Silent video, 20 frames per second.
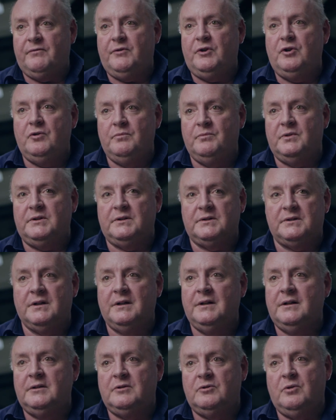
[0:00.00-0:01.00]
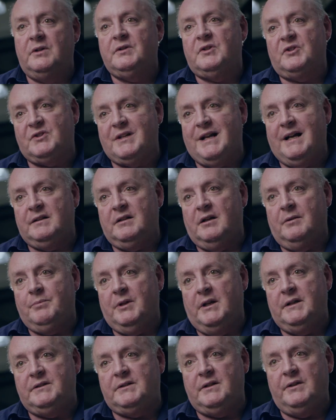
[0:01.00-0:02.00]
of humans to understand our
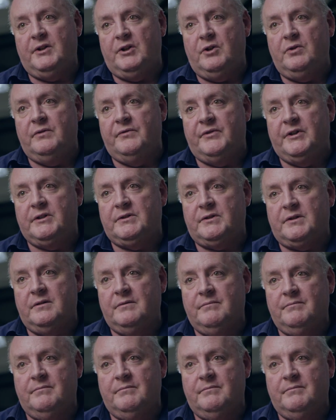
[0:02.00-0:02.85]
place in the universe.